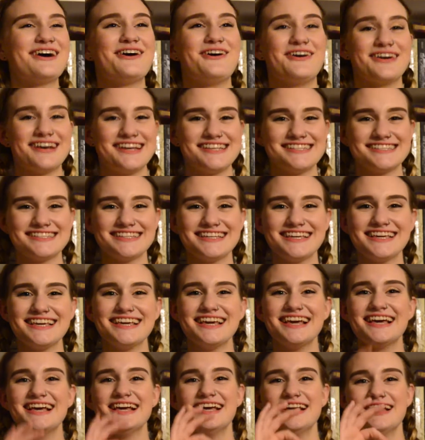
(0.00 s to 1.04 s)
honestly,
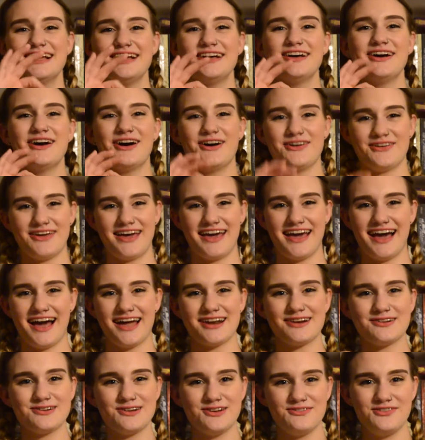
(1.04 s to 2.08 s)
okay, I
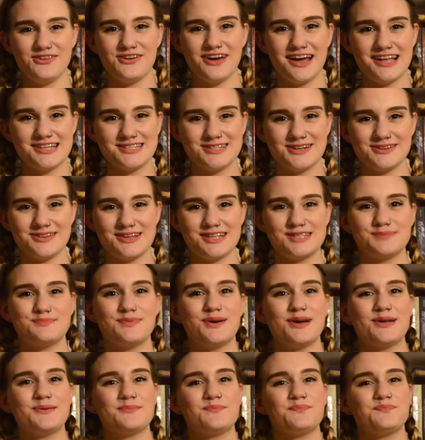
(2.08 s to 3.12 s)
don't know if you guys know this,
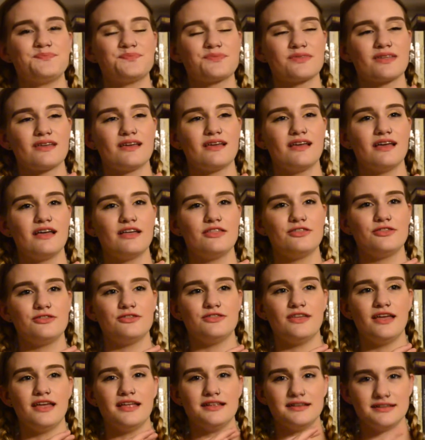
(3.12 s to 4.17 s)
but
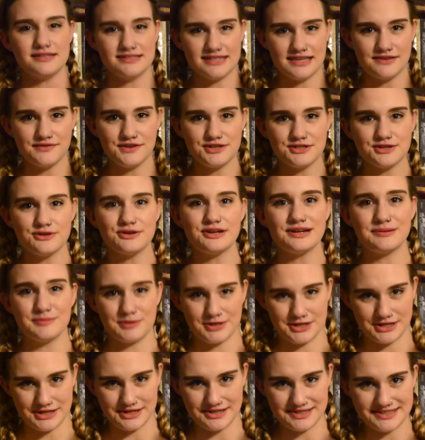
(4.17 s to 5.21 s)
in the TV show Gilmore
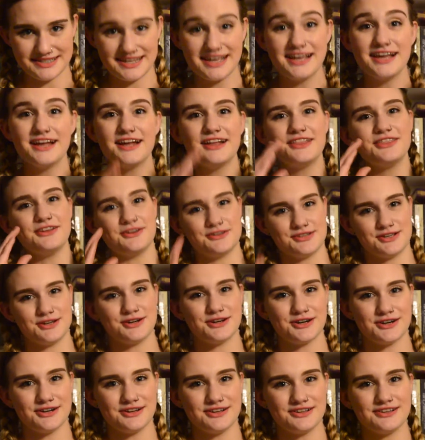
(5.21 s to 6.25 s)
Girls, there's a
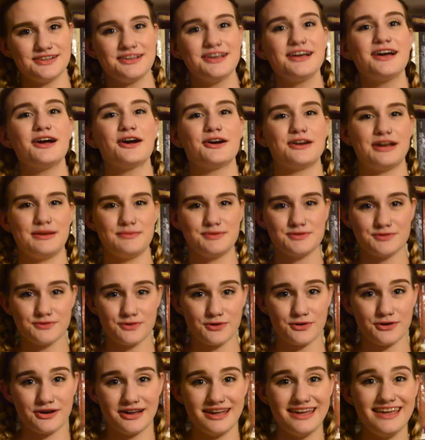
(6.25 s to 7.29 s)
girl. Her name is
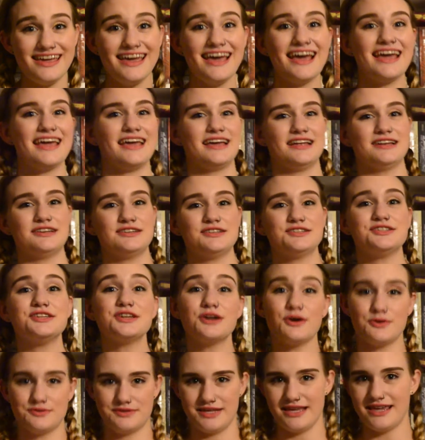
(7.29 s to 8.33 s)
Rory, and she
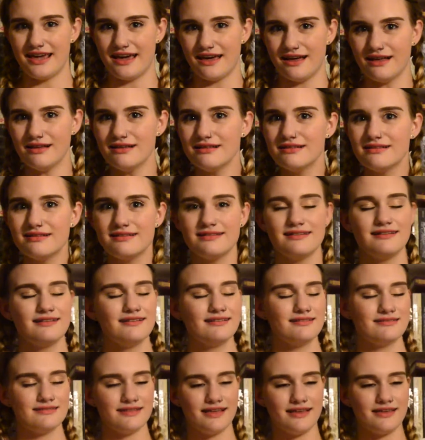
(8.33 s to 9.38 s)
goes to Yale,
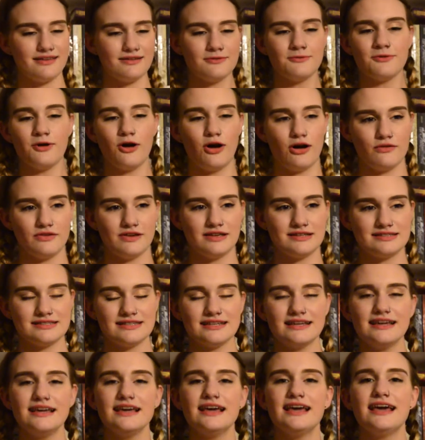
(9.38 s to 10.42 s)
like
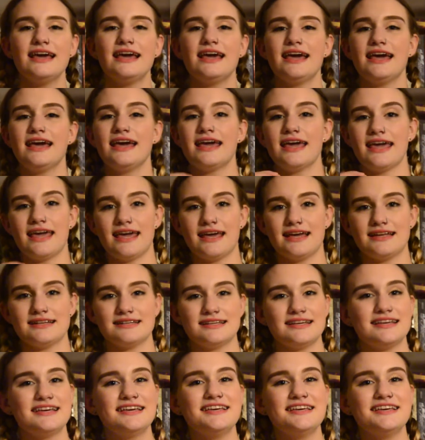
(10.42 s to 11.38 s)
obviously, and